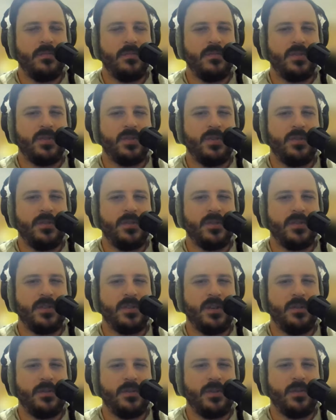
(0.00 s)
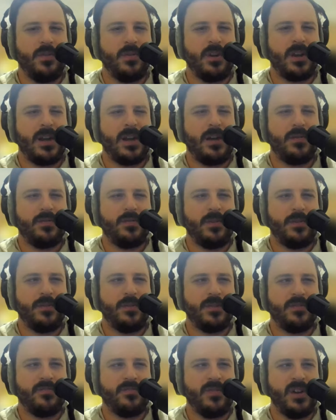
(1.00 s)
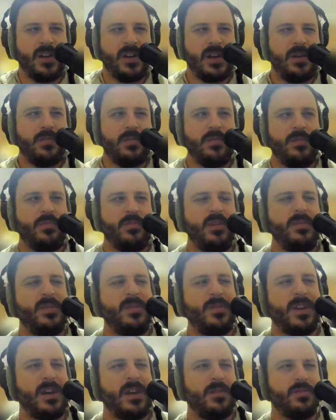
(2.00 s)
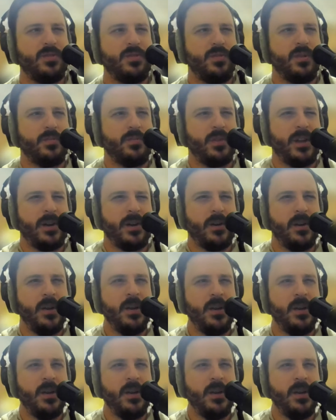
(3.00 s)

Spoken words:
service, your account, whether it's a free account or a premium account, to your player.